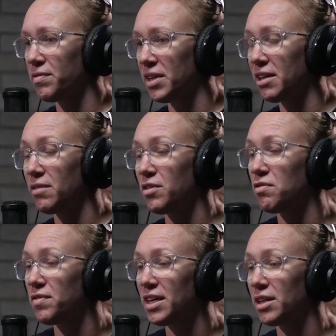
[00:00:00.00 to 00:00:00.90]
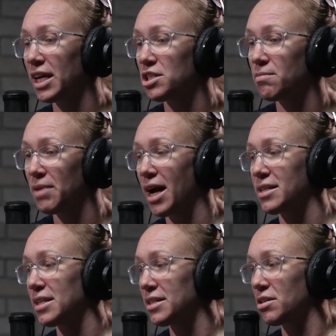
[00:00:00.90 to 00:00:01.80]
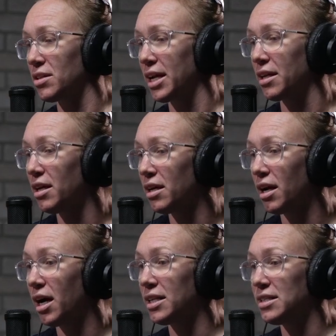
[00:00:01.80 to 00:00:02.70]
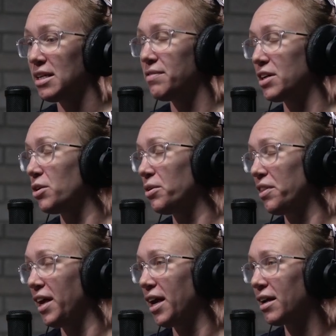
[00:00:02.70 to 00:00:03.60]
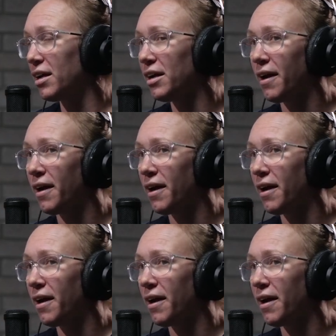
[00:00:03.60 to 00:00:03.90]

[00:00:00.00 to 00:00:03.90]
if you feel like gymnastics are like a difficult thing,